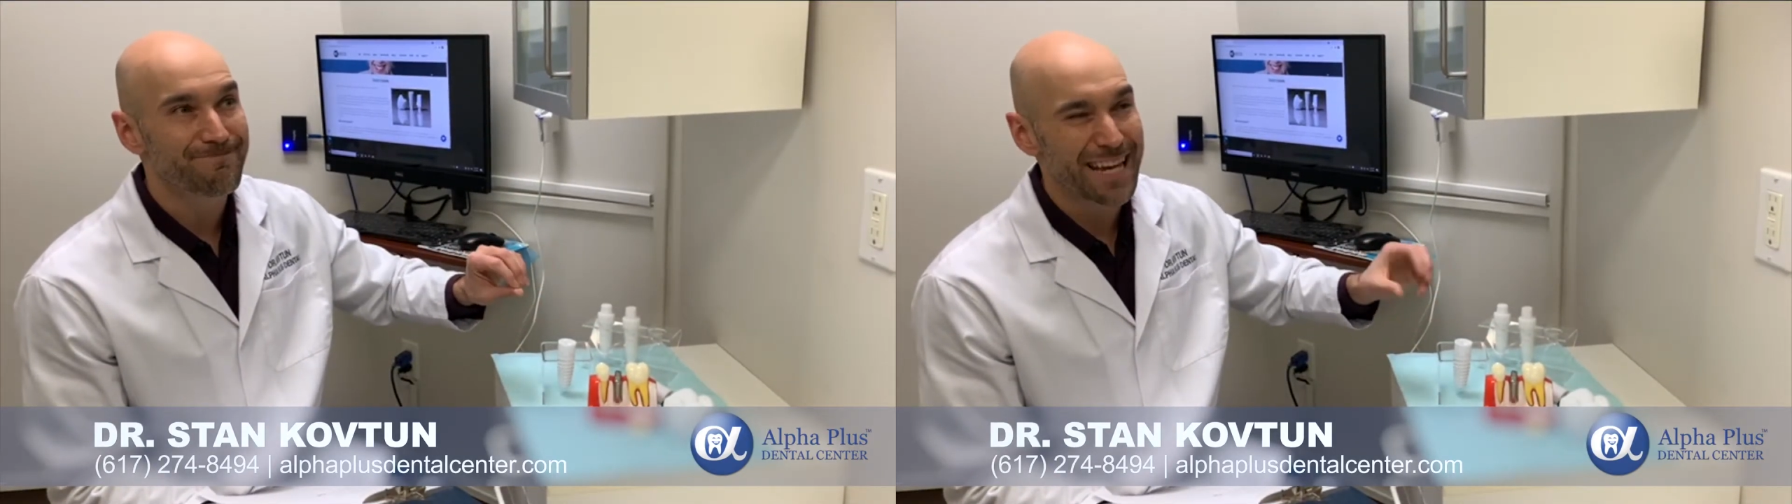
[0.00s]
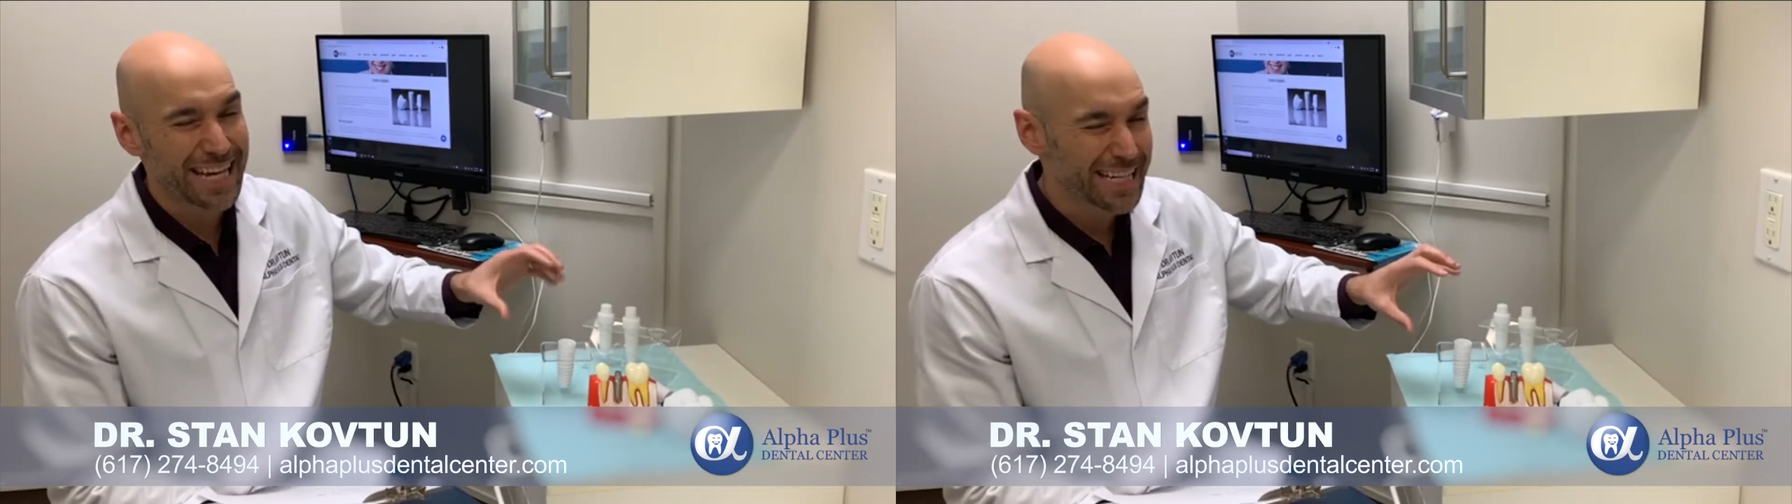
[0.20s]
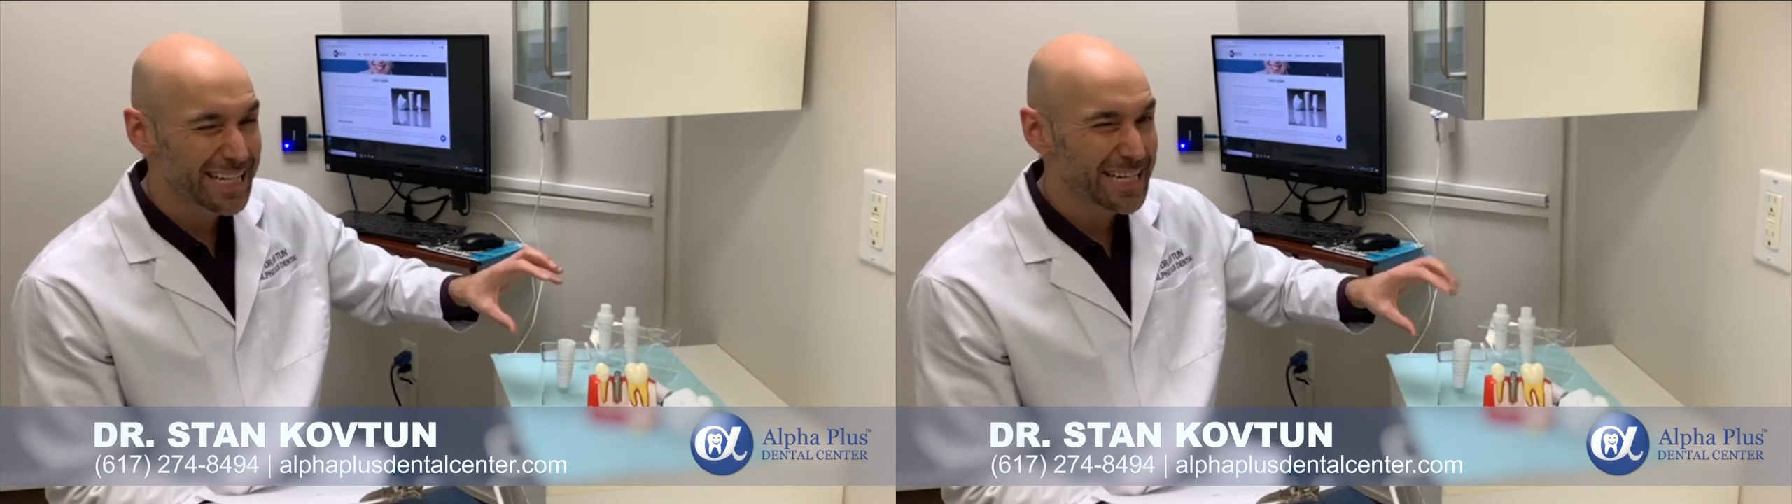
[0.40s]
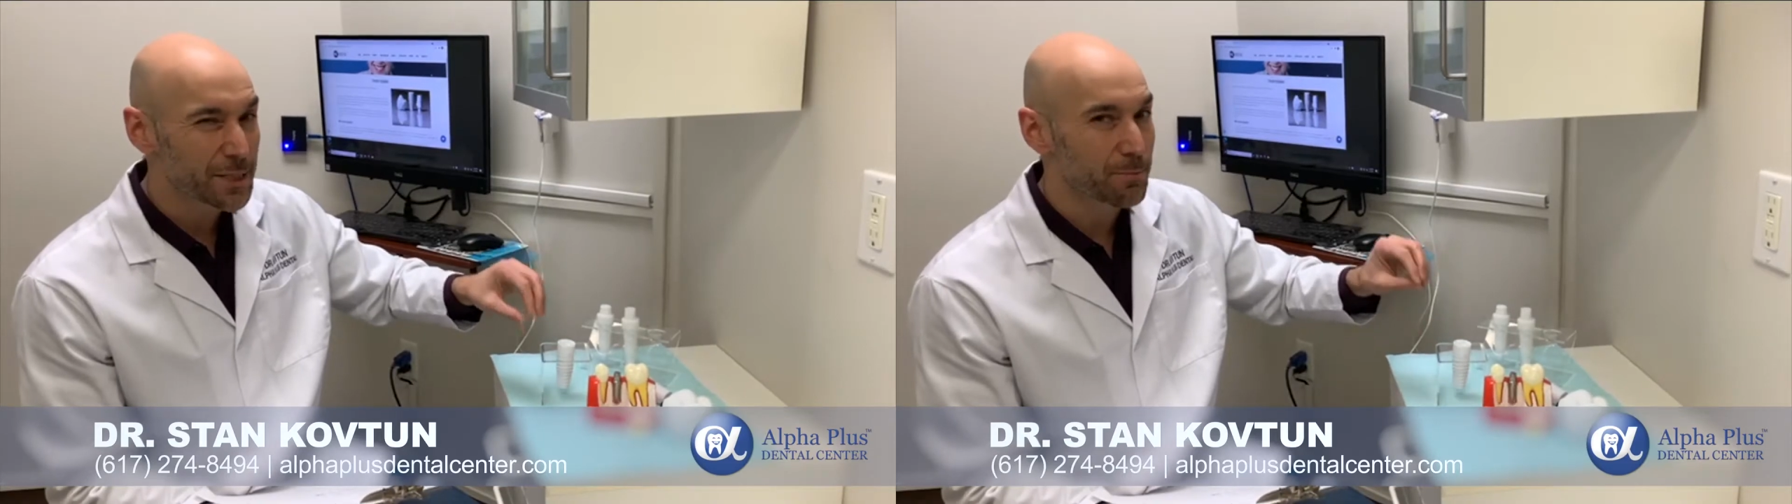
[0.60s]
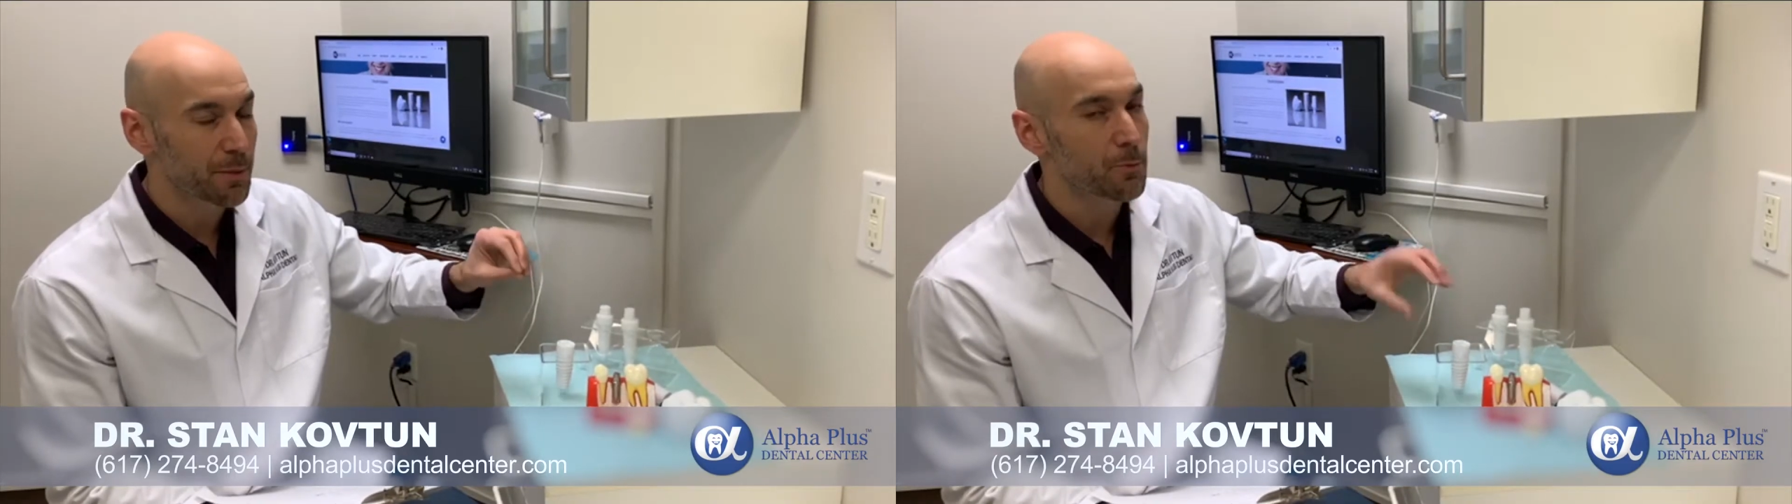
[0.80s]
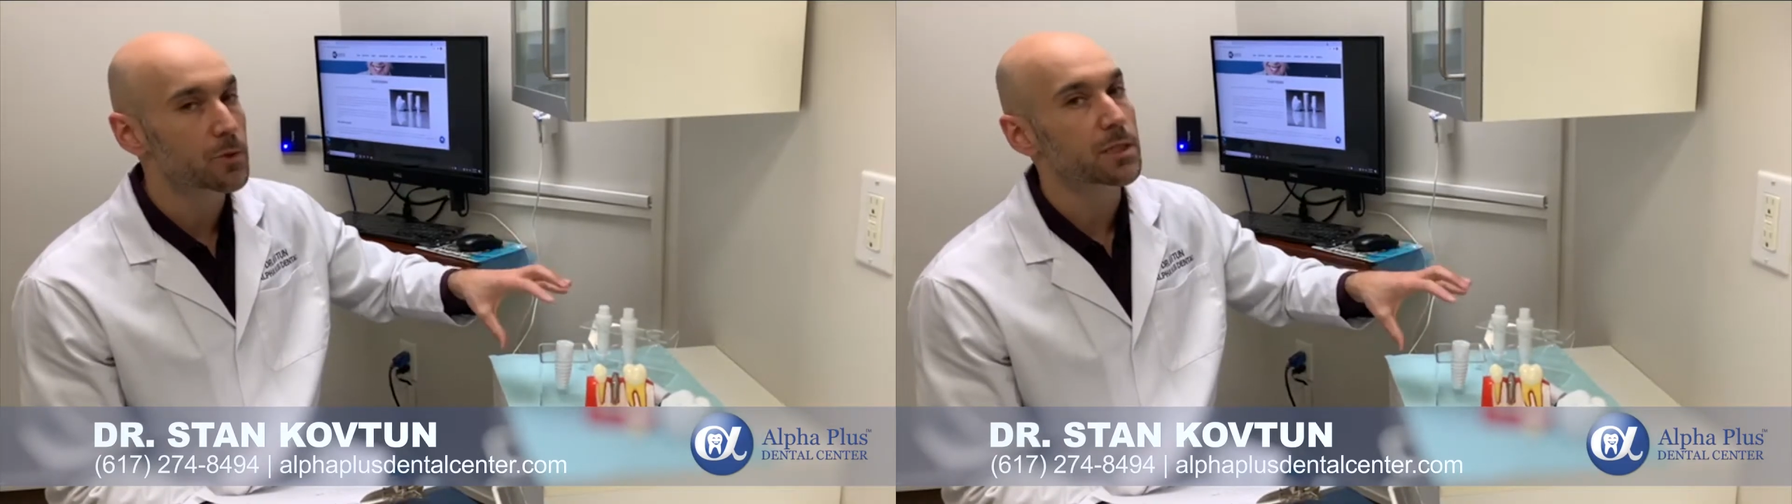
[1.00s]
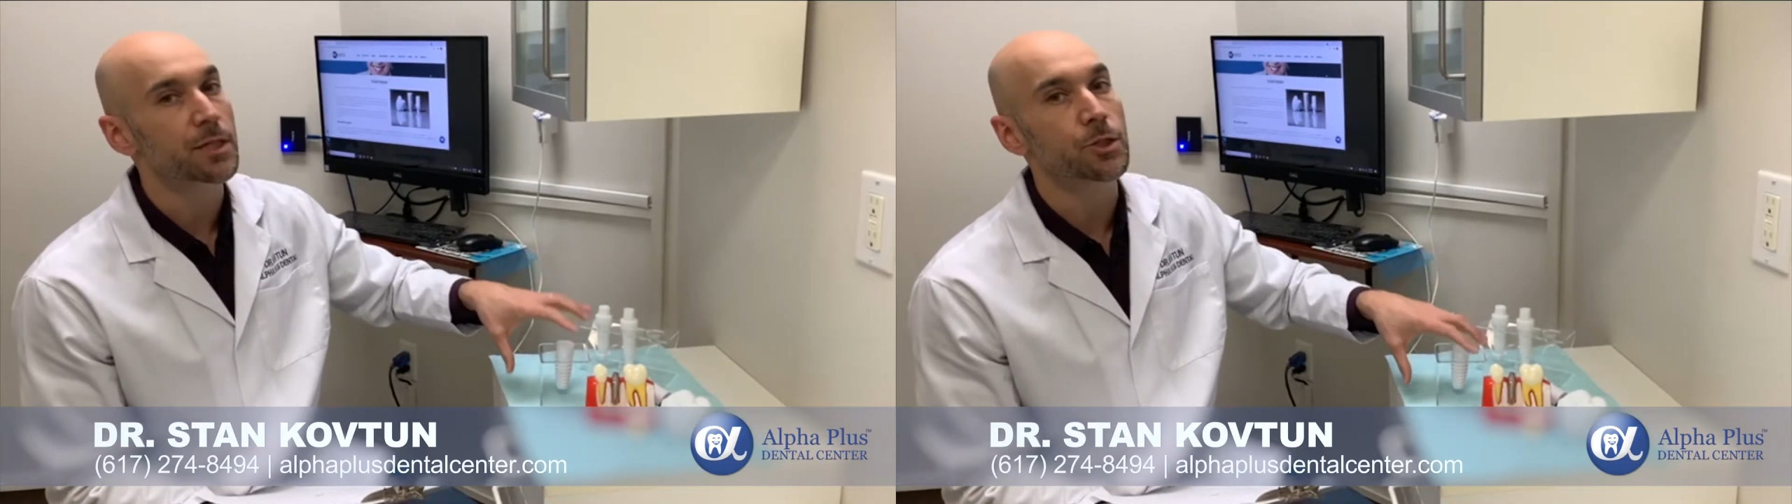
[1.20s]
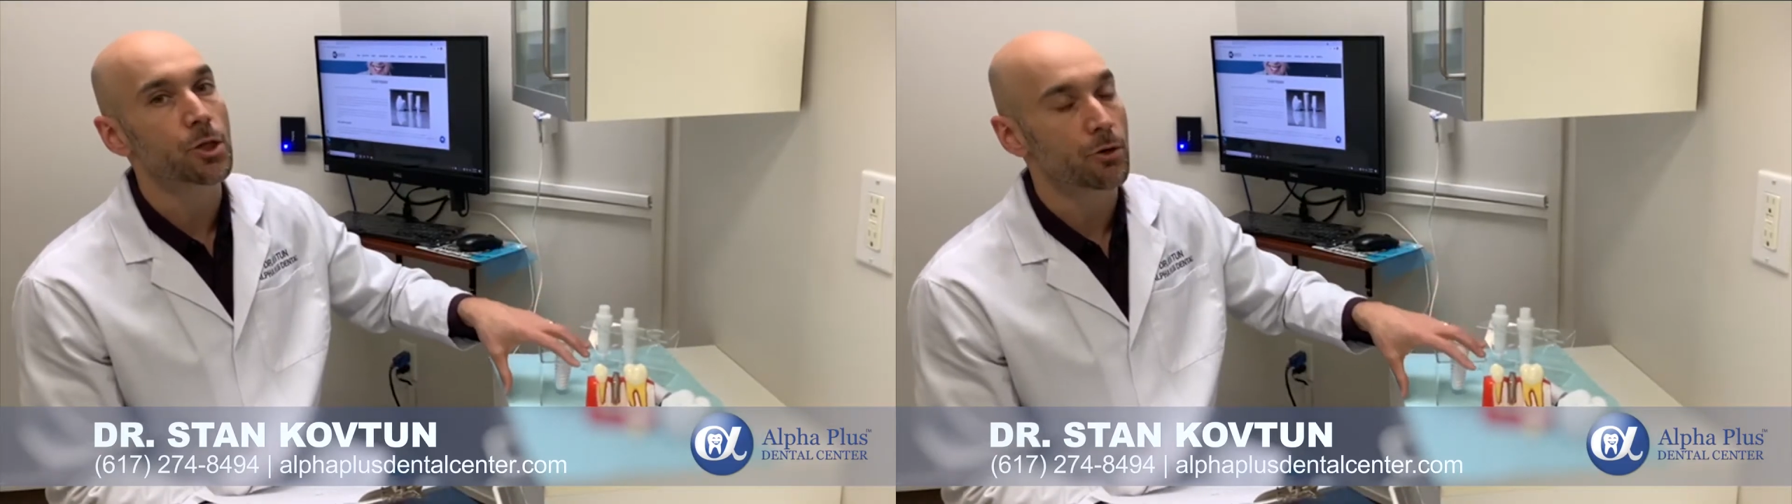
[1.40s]
80s, but mostly
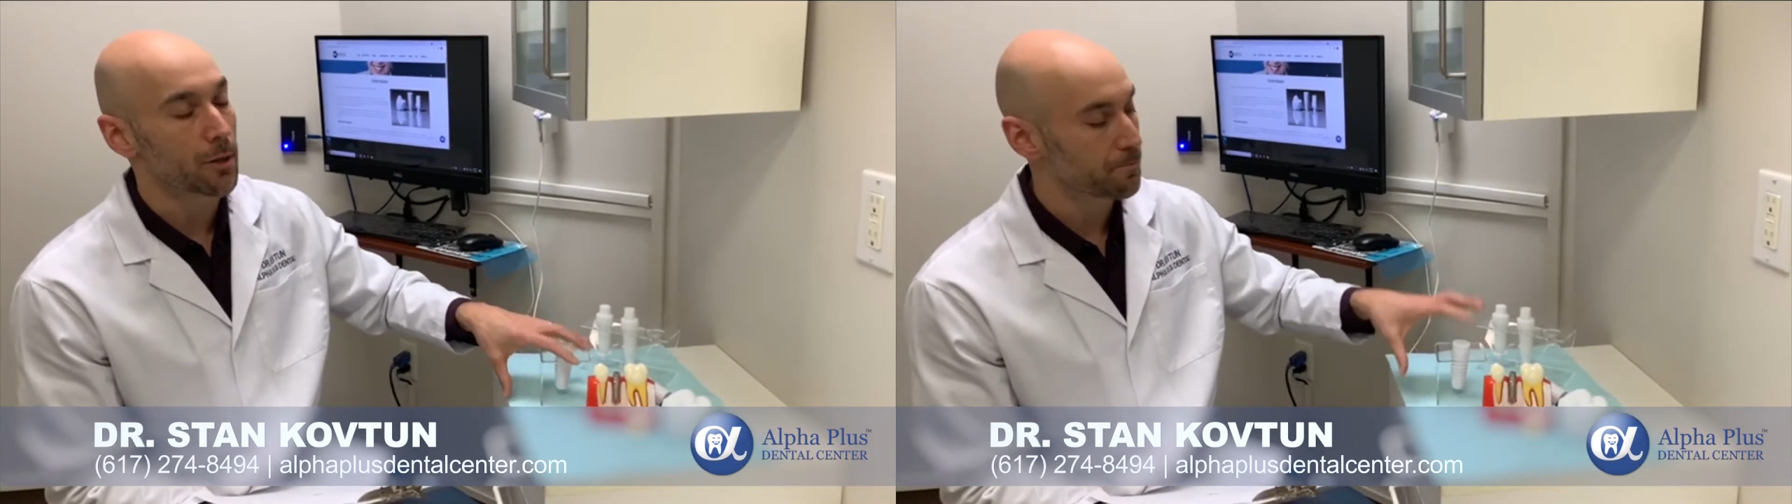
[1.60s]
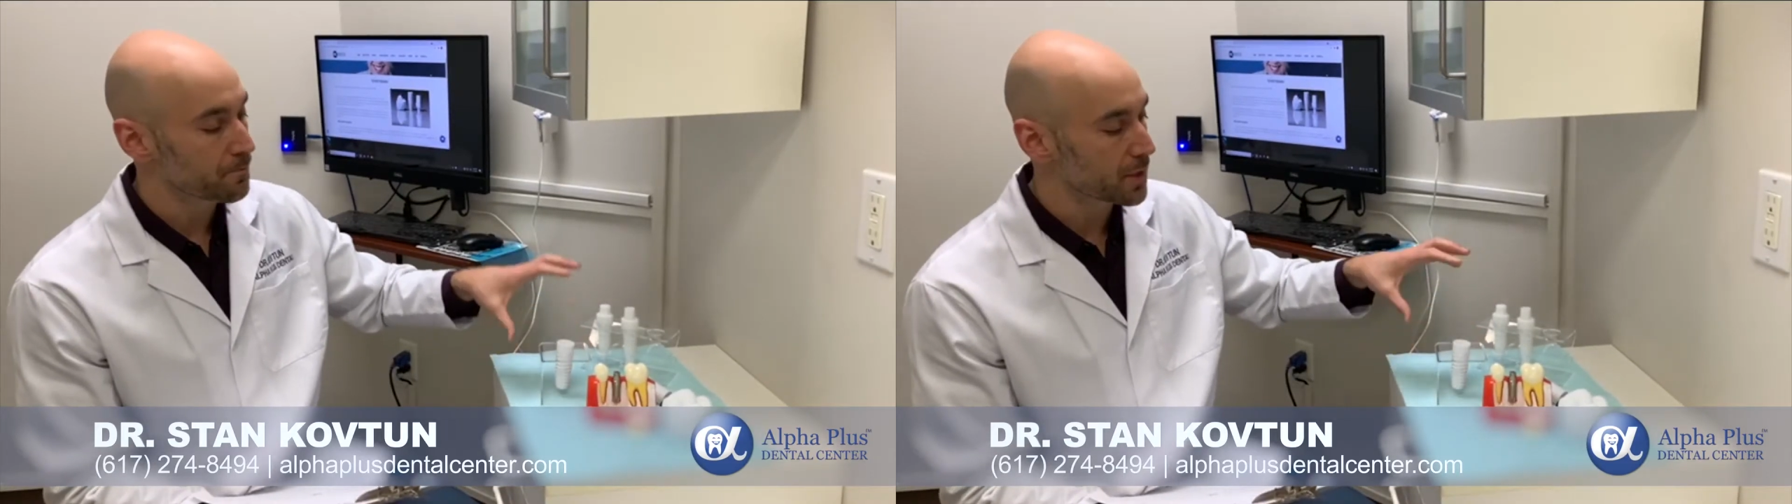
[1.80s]
in Europe.